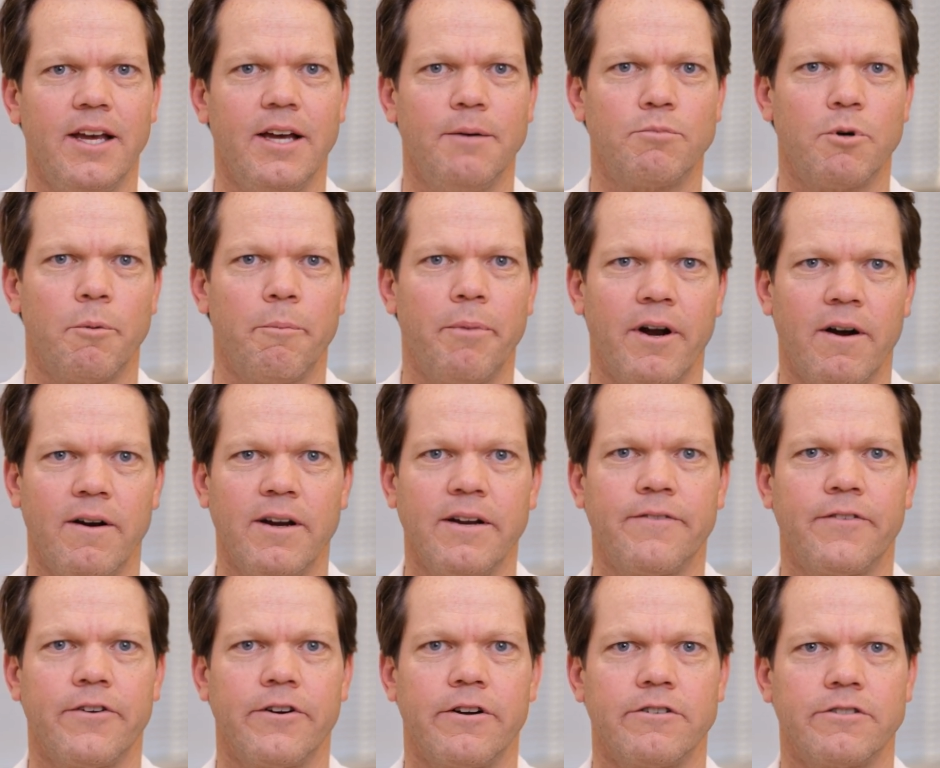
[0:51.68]
Preparing
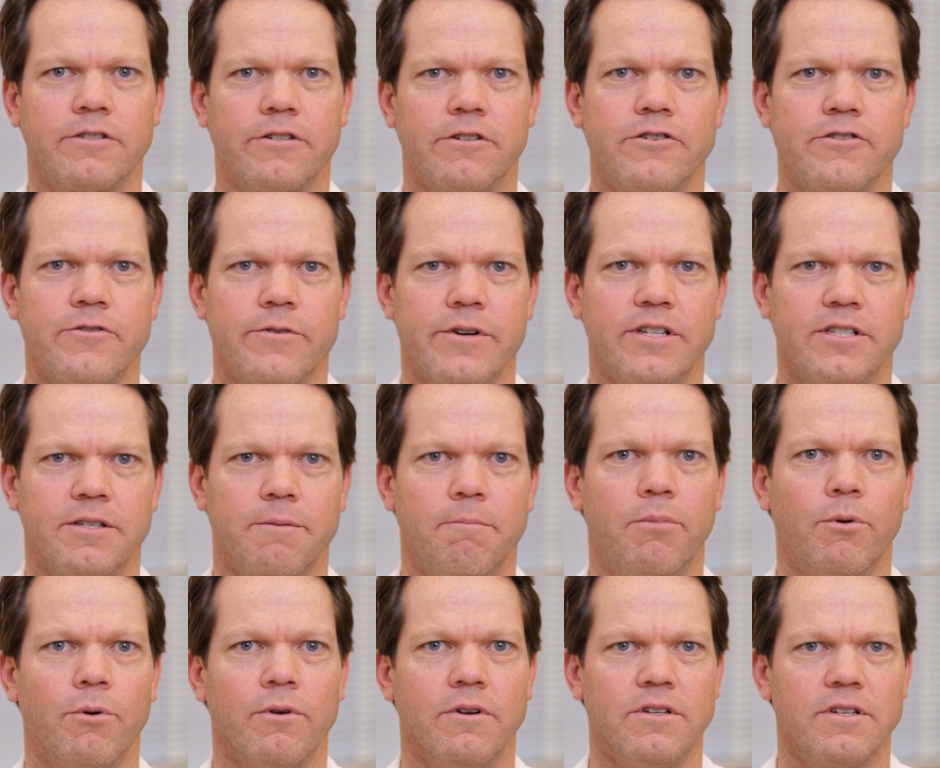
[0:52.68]
for your surgery is
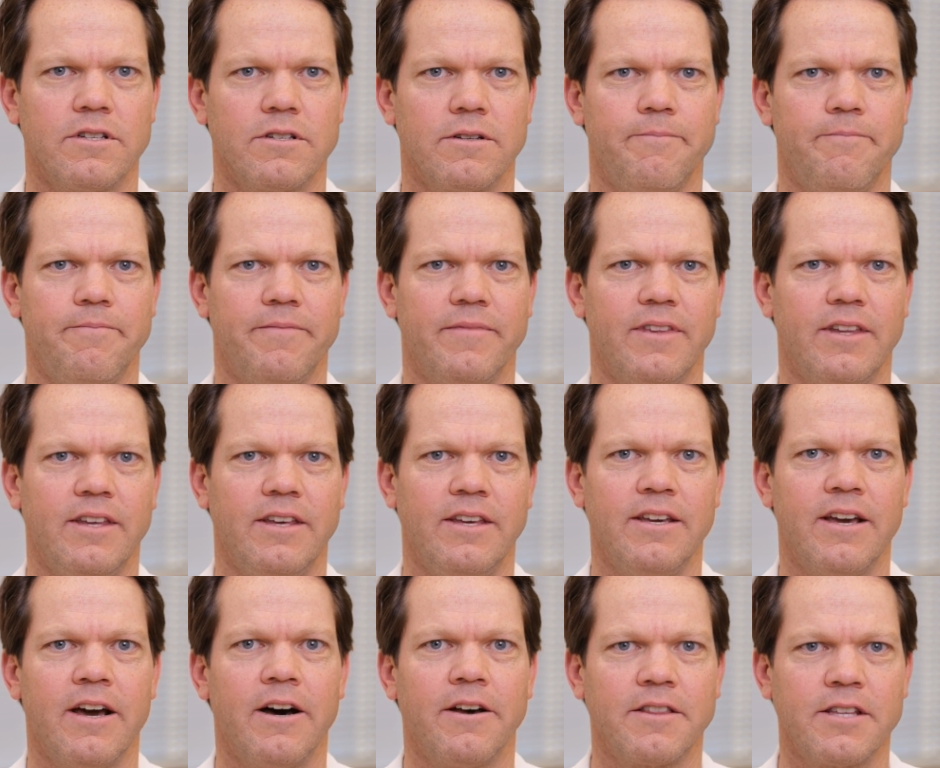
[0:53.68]
important.
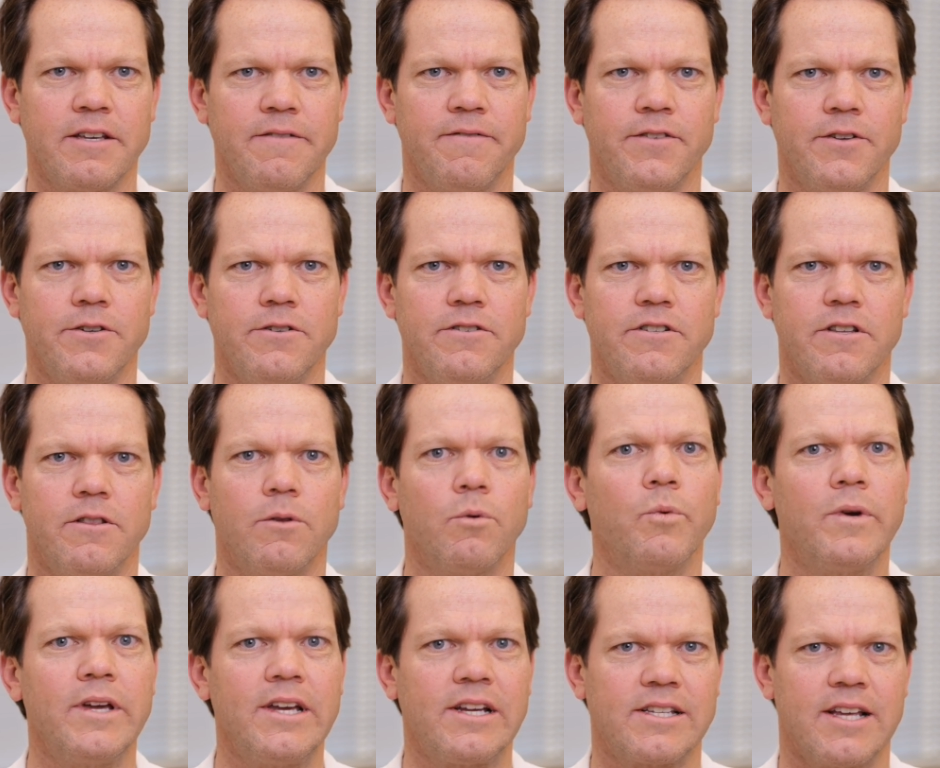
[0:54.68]
Eat healthy foods in the
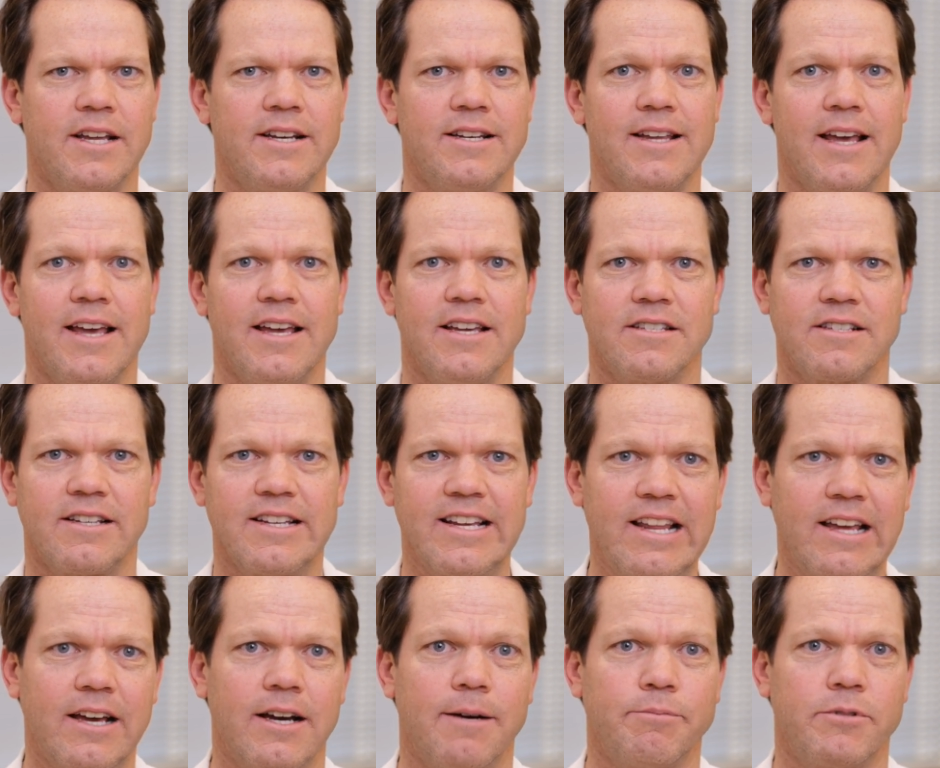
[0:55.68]
weeks and days
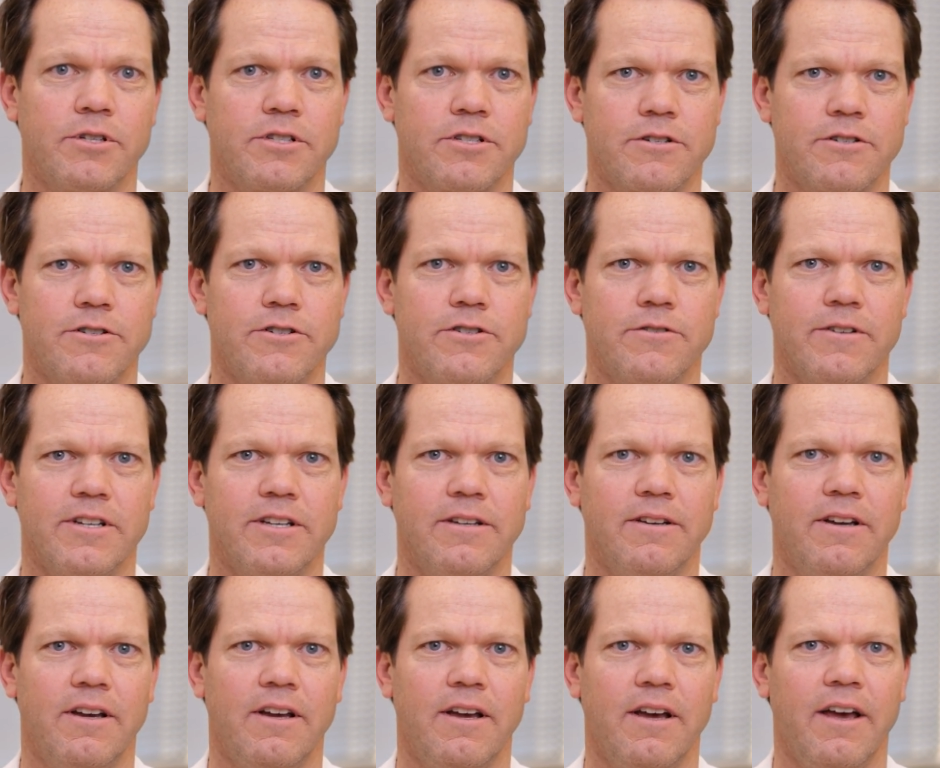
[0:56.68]
leading up to surgery.
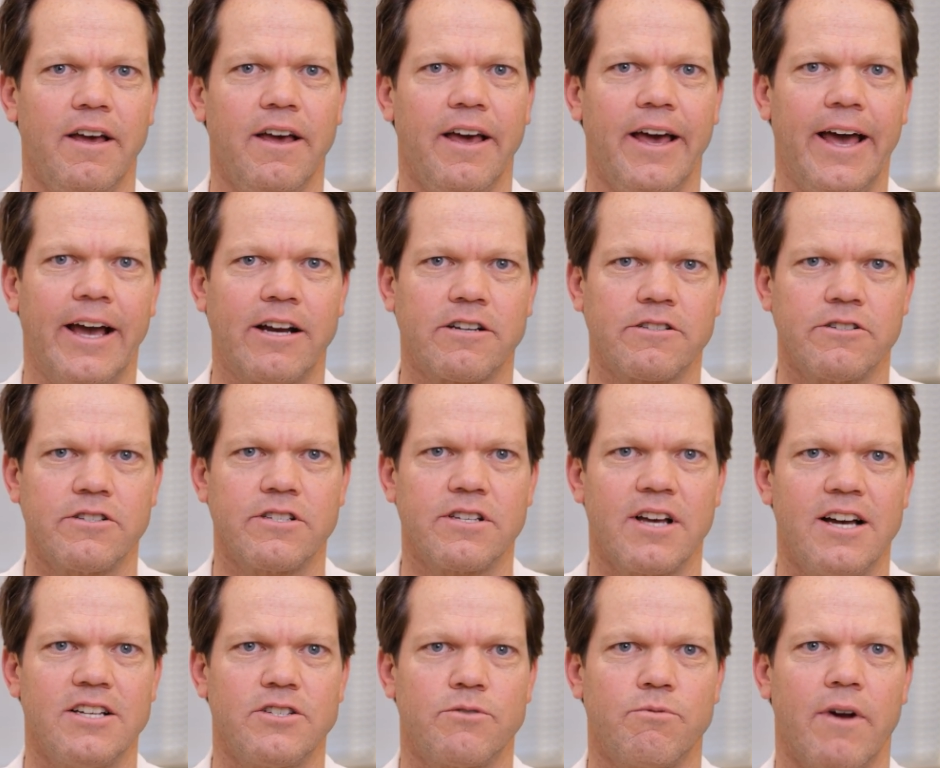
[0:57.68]

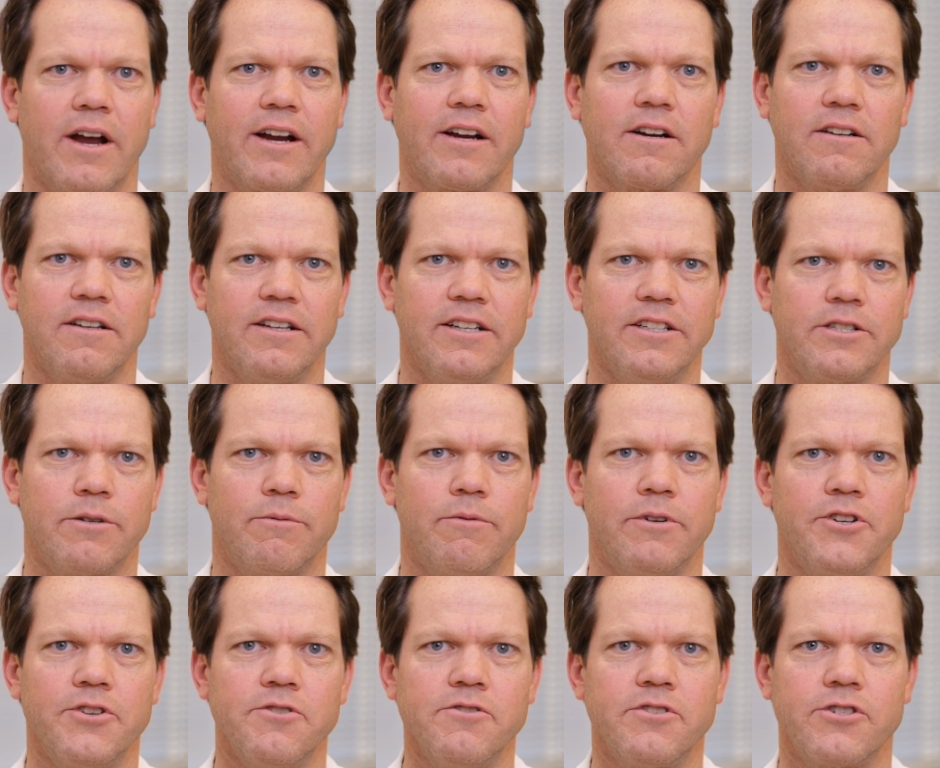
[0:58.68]
Exercise regularly to
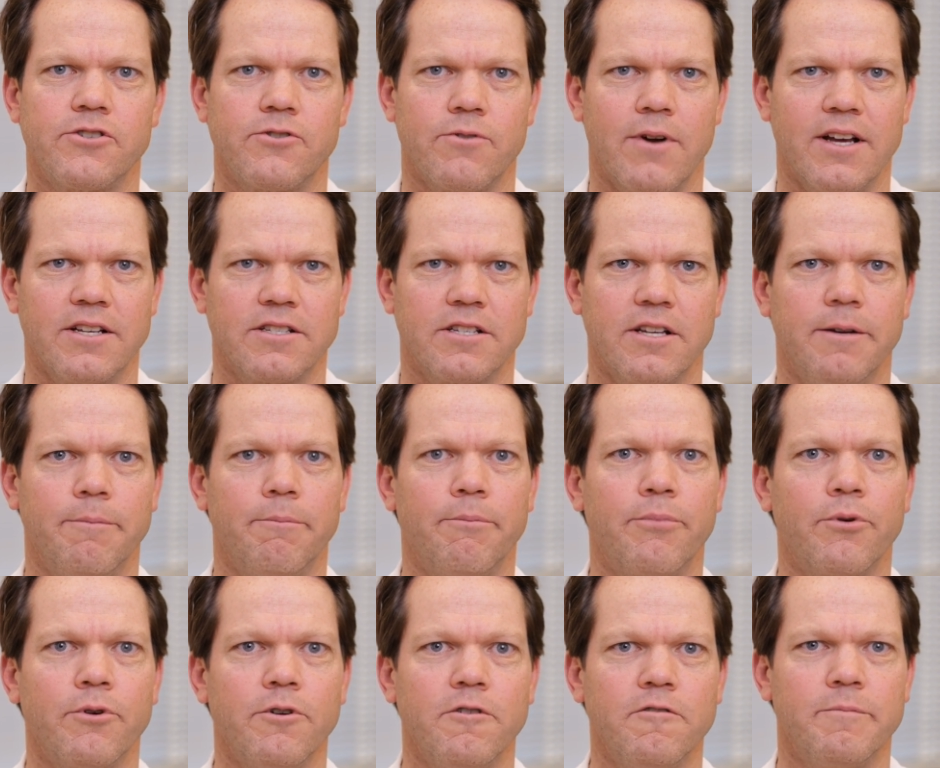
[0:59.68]
reduce stress and
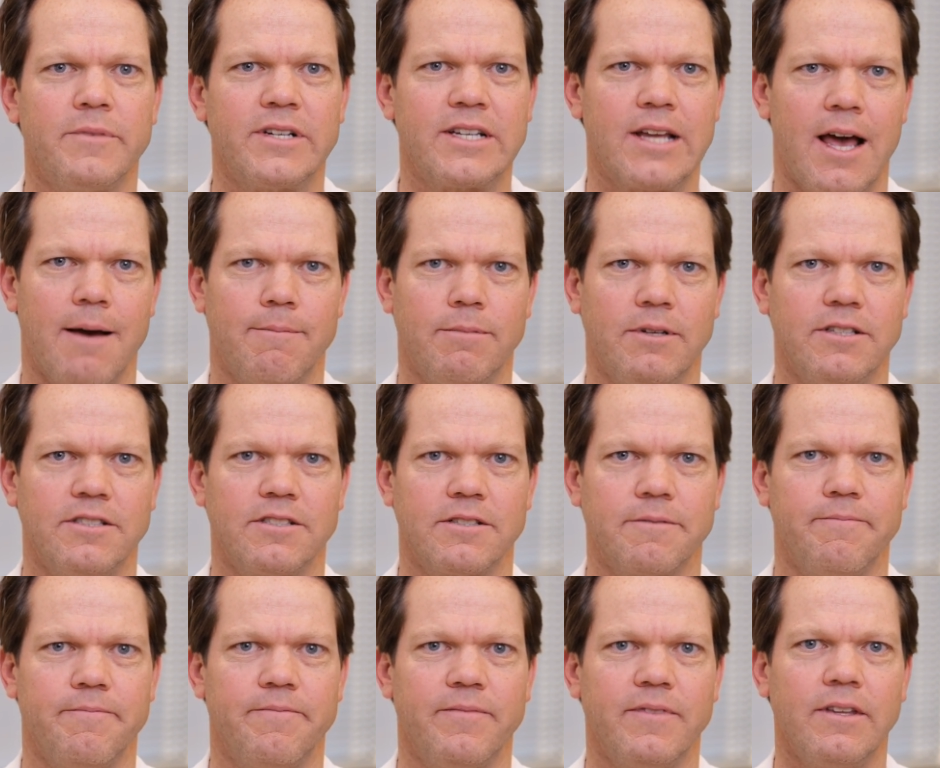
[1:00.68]
improve
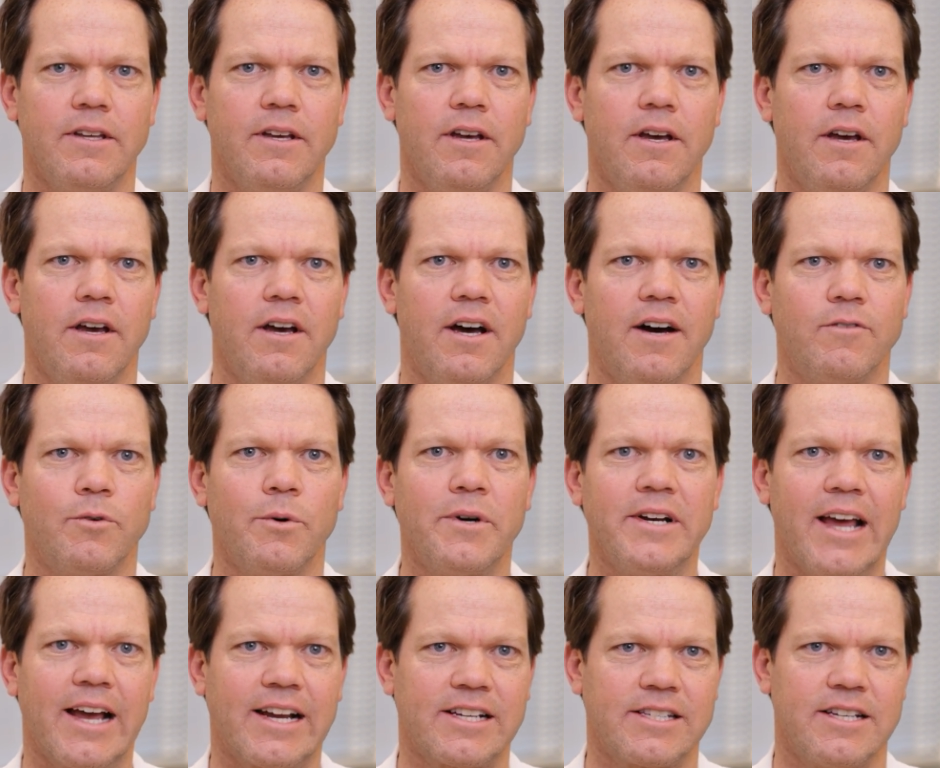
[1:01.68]
metabolism.
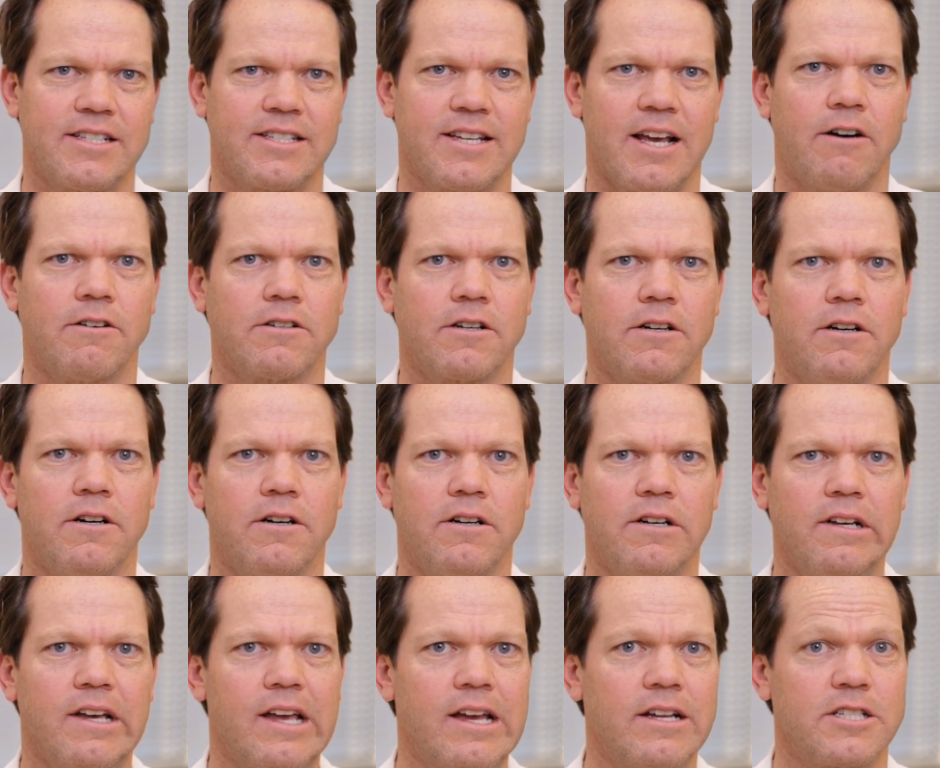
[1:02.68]
Avoid excess
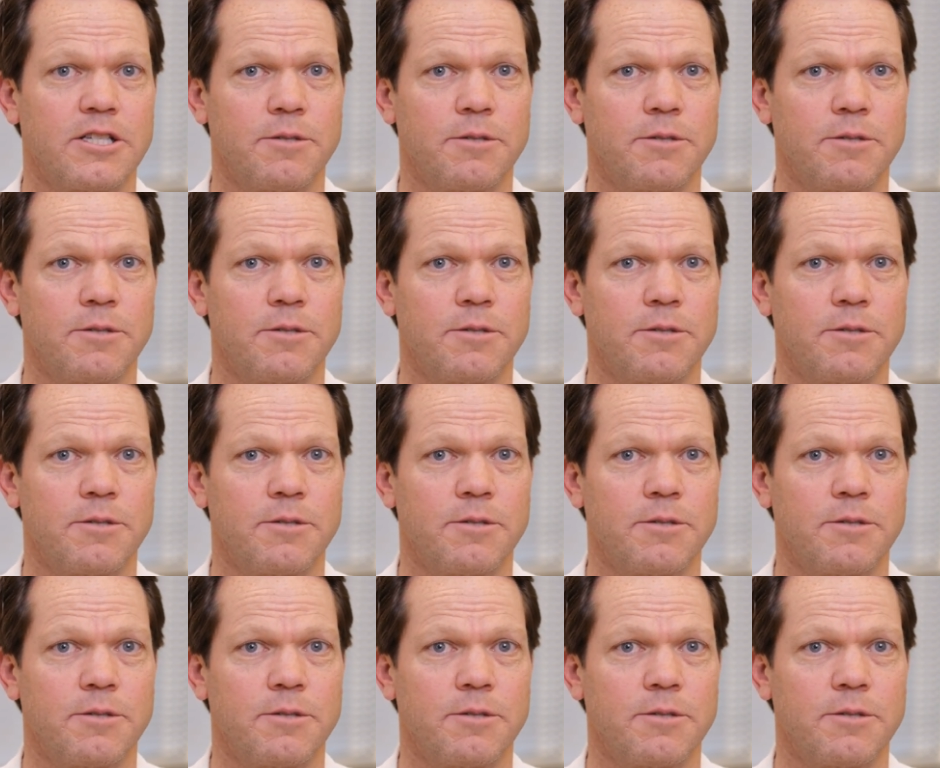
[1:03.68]
alcohol and